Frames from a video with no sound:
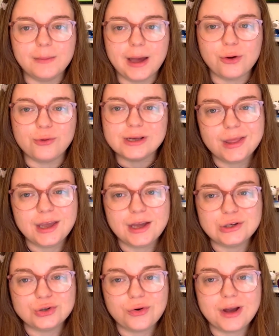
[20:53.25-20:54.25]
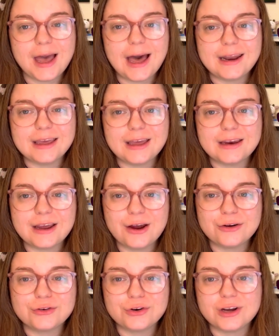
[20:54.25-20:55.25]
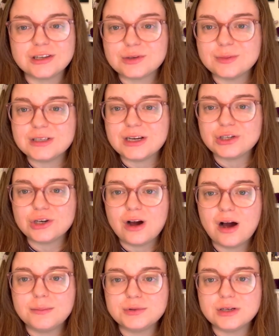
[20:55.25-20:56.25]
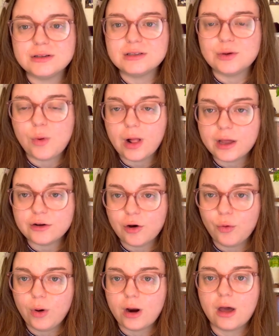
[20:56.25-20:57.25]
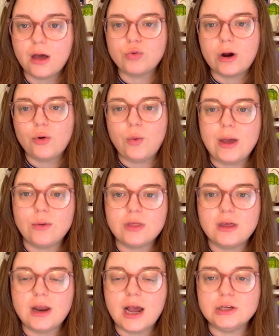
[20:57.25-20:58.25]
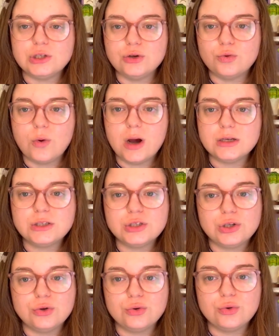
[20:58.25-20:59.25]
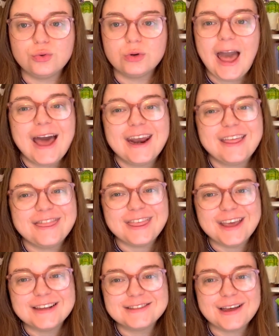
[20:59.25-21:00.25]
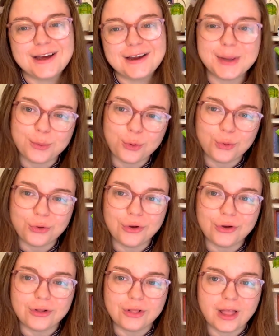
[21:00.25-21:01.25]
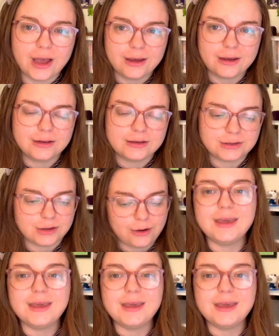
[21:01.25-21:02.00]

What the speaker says: I always really enjoy adding in character customization options, and while I don't want to run away with it, I do want to add in things that people will like. So